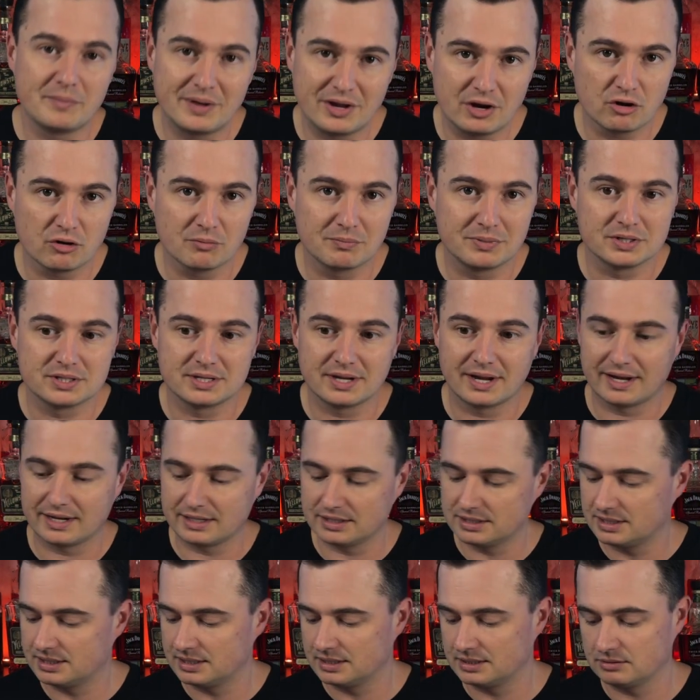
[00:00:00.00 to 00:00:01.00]
here
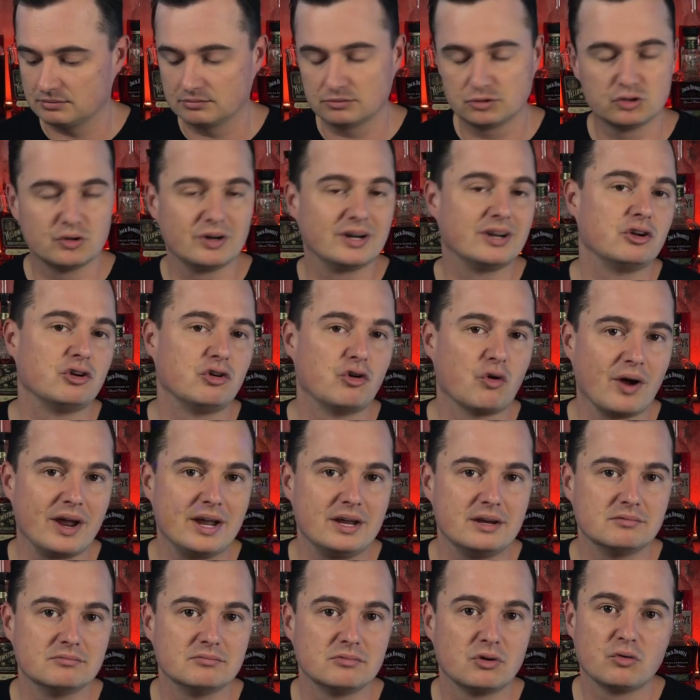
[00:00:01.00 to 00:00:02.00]
besides drinking
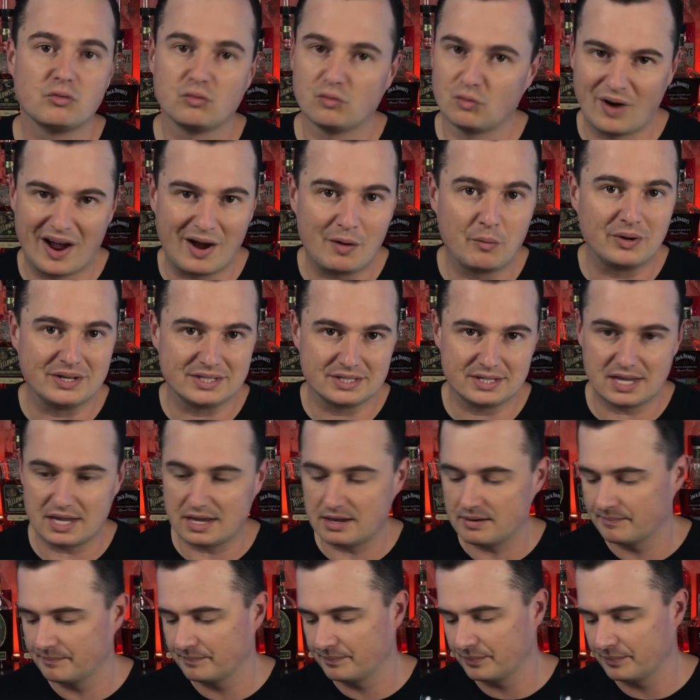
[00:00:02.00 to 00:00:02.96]
great rye whiskey?